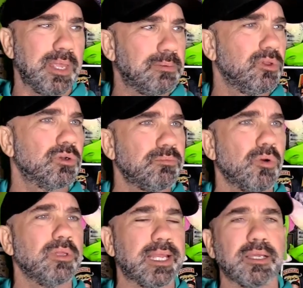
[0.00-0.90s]
They look
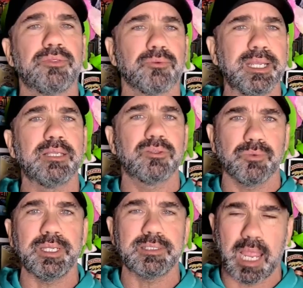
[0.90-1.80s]
more like a
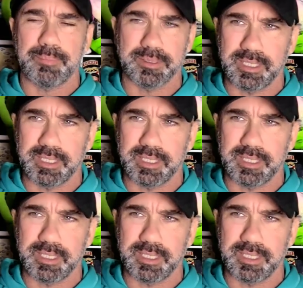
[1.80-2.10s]
3-3 type of